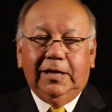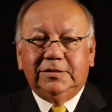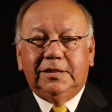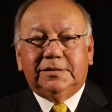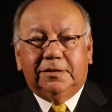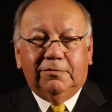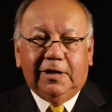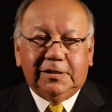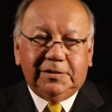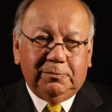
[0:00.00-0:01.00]
Yeah, just a
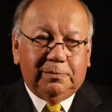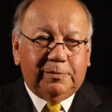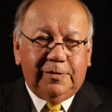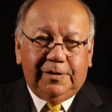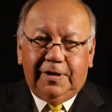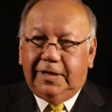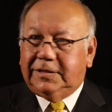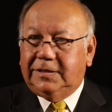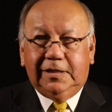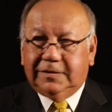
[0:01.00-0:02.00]
correction. The
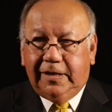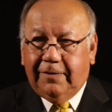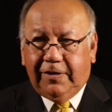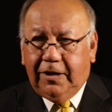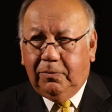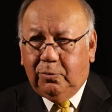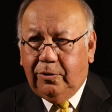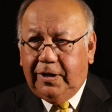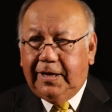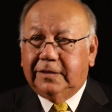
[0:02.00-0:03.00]
nation doesn't have a health
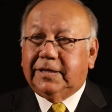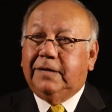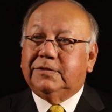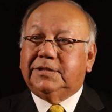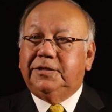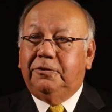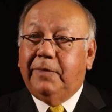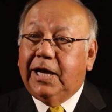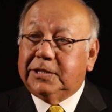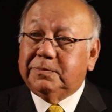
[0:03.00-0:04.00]
board. It does have a senior
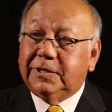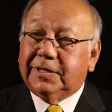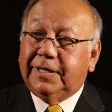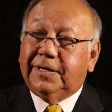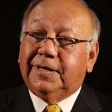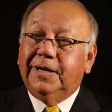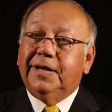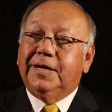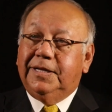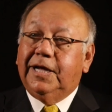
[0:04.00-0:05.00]
management
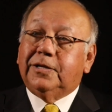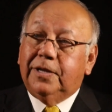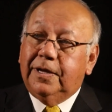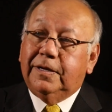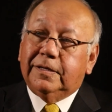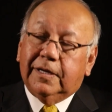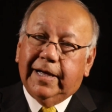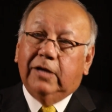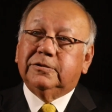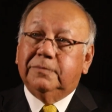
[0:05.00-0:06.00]
the
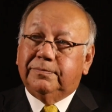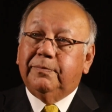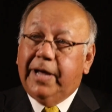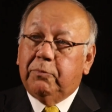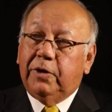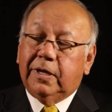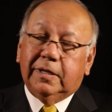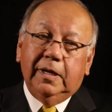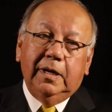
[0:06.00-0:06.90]
council met with.